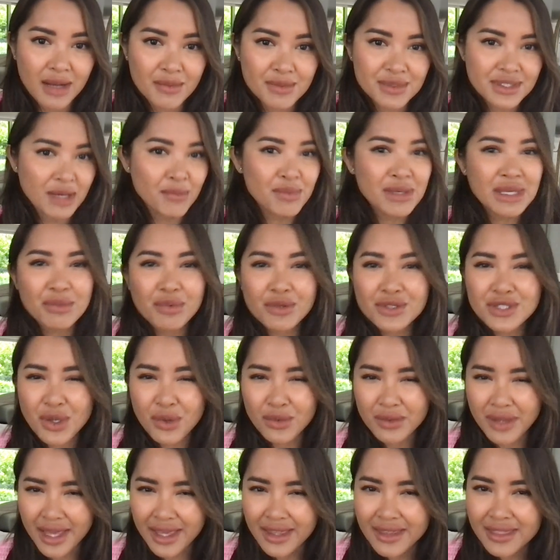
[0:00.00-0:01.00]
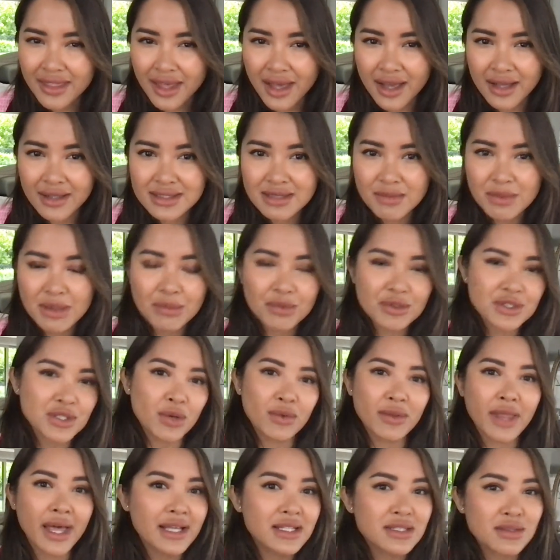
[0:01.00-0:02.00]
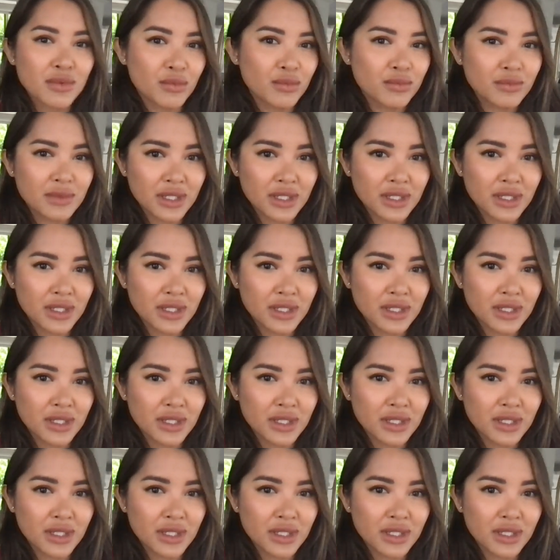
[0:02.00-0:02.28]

some people don't like that. Some people don't like to,